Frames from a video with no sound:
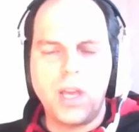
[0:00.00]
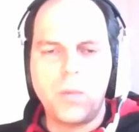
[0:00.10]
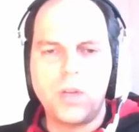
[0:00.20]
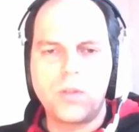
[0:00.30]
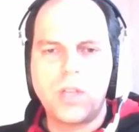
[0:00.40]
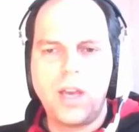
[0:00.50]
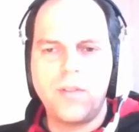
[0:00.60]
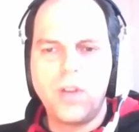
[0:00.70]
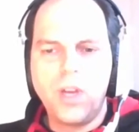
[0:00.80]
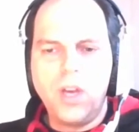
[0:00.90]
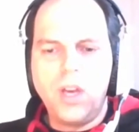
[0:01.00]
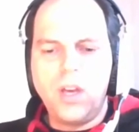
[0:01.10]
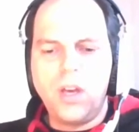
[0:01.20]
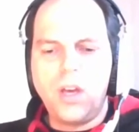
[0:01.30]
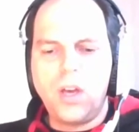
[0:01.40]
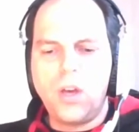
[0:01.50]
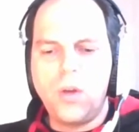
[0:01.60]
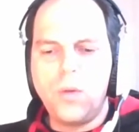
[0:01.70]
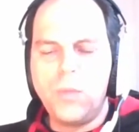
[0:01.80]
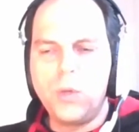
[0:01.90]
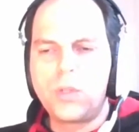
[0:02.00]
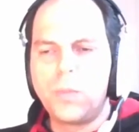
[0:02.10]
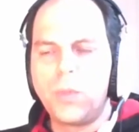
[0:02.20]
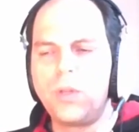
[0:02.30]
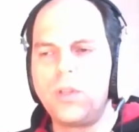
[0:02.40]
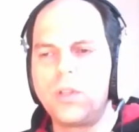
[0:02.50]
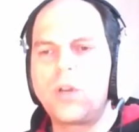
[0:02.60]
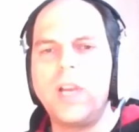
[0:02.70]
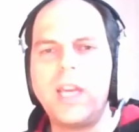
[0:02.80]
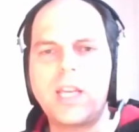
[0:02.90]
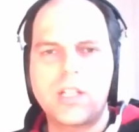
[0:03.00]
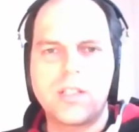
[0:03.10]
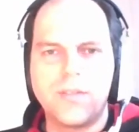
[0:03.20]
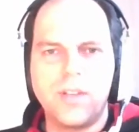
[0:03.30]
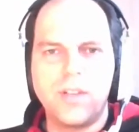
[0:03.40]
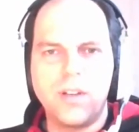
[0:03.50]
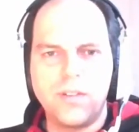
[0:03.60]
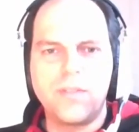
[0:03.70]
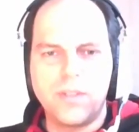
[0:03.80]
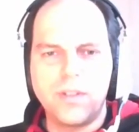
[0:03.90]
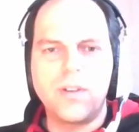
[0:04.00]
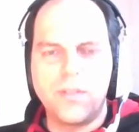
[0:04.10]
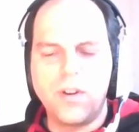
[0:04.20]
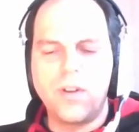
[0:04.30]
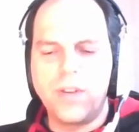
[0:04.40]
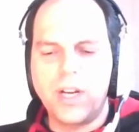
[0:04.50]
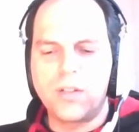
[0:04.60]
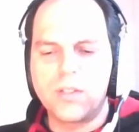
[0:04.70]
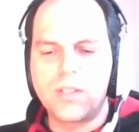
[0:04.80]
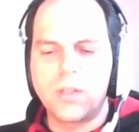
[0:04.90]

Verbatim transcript: And we also have uh, mutable collections of, of, of, of, records.